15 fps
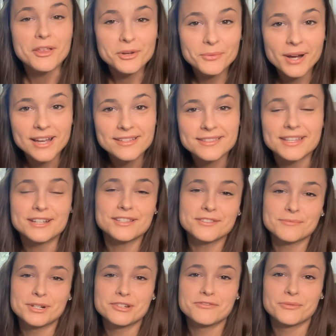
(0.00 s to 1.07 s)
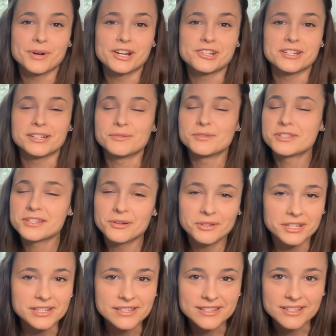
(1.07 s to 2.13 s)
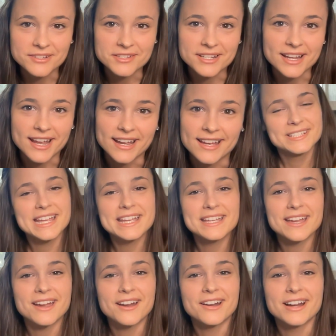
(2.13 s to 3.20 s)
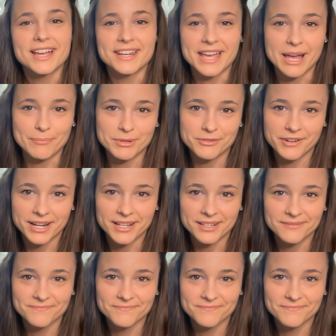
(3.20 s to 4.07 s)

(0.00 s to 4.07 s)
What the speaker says: Otherwise, thanks so much for watching. It was so good to see you today. Take care and happy writing.